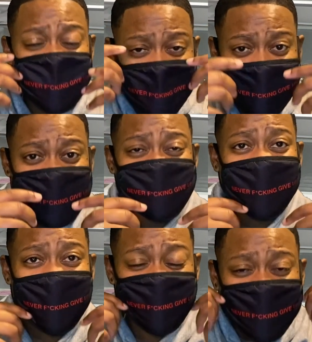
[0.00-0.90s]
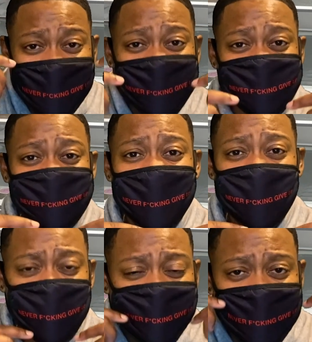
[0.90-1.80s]
is everything is staying
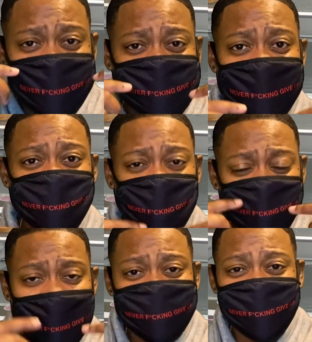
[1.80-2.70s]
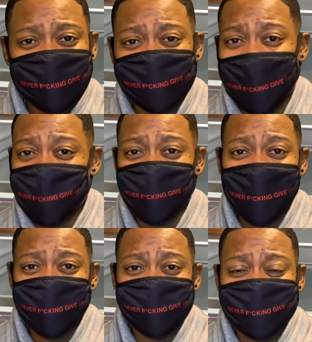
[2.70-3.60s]
with inside your mask the same way it'll
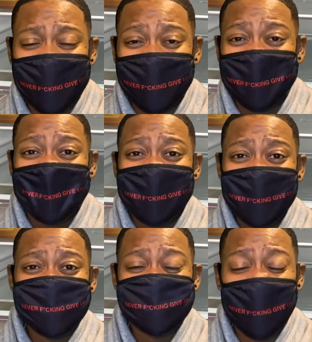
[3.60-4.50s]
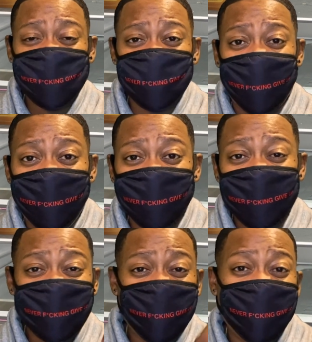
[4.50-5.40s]
stay inside your heart. And
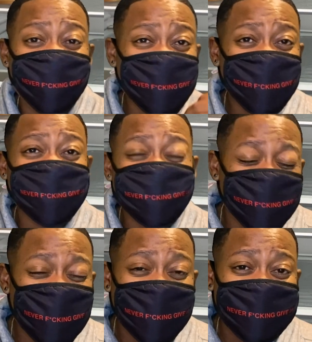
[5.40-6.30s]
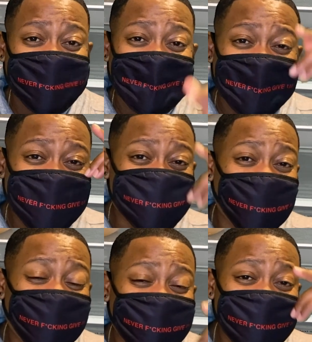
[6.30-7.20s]
all you're really doing is
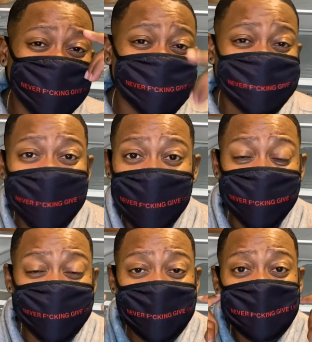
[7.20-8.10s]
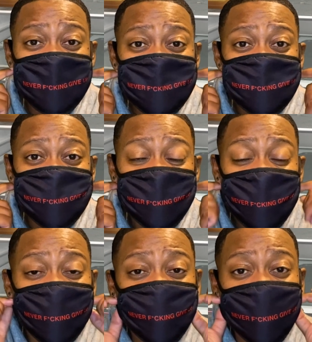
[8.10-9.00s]
hurting yourself.
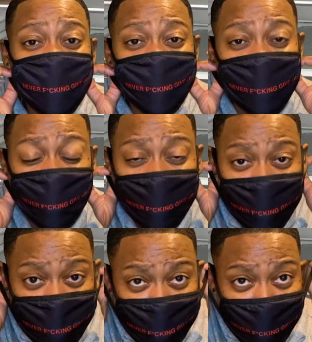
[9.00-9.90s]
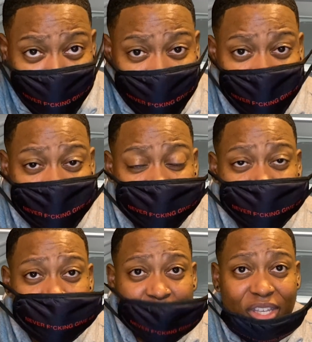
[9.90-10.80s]
When what you could really do
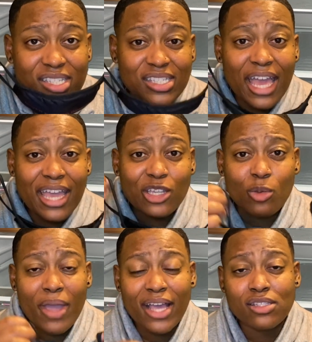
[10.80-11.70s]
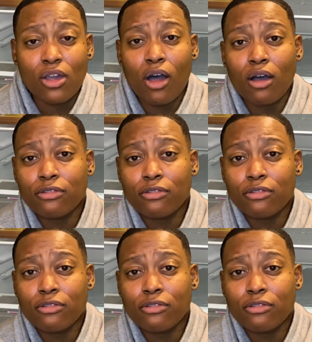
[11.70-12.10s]
is take your mask off,